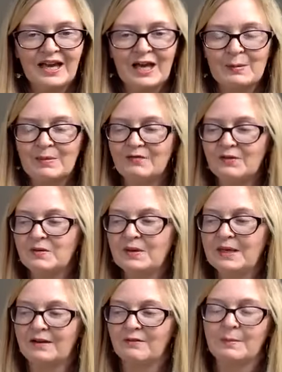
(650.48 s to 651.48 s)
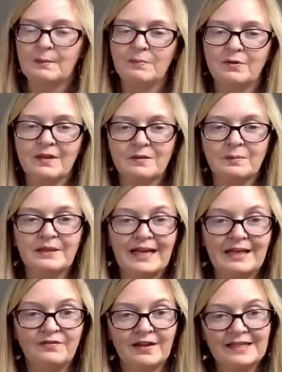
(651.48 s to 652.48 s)
If you can't remember that the
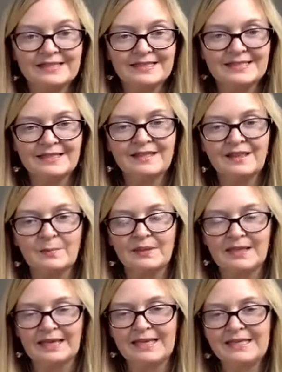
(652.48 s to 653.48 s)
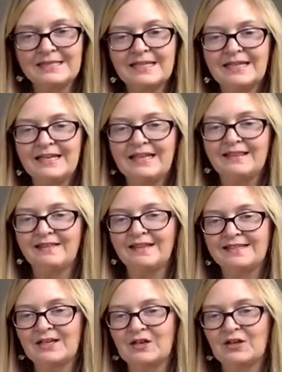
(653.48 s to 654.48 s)
blade faces the plate, then
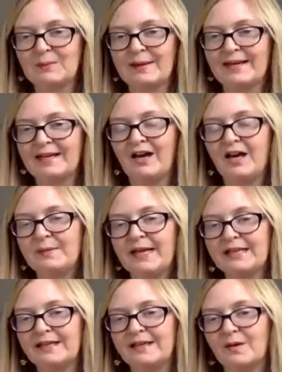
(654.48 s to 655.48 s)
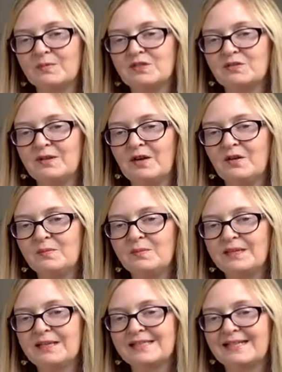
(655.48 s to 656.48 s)
this automatically helps you know
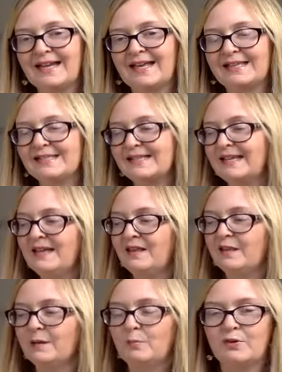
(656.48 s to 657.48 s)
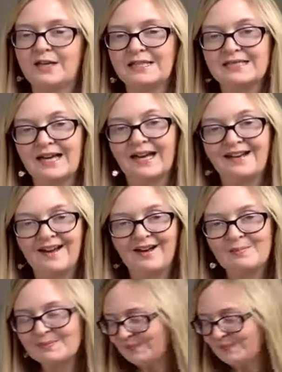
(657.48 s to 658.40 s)
because it has the pretty side up.